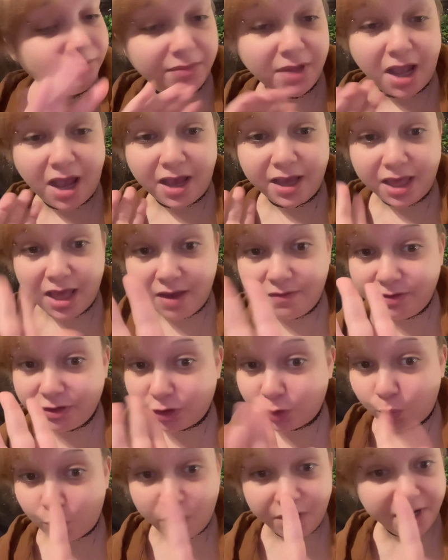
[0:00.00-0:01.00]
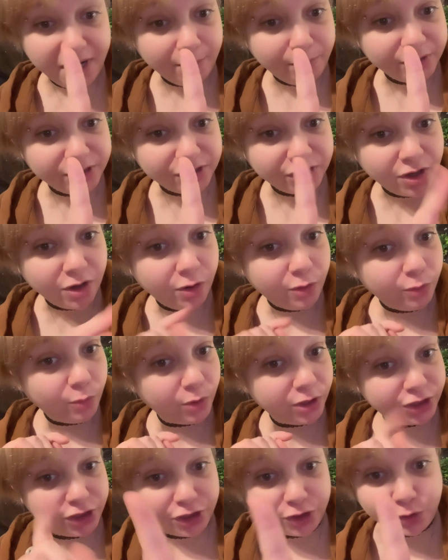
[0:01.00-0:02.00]
I gave it the 1 episode,
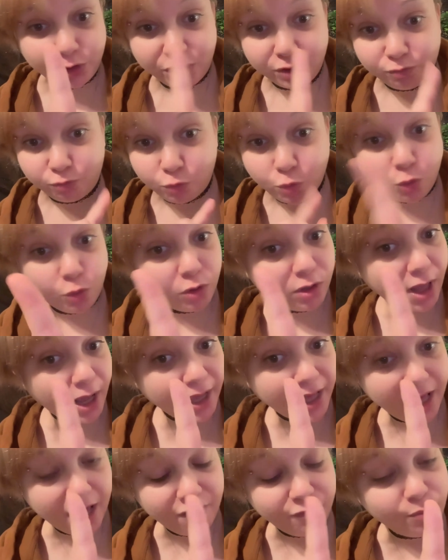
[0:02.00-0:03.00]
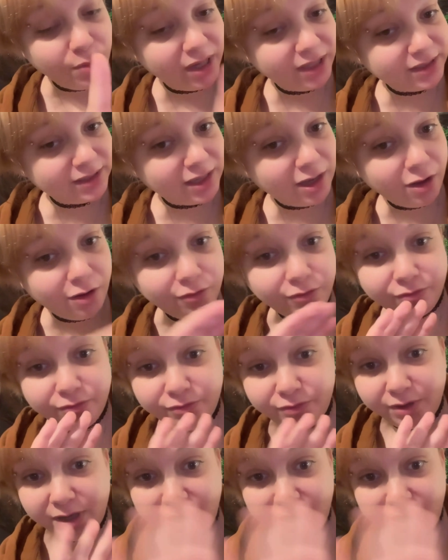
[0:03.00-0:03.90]
which is the rule I gave myself.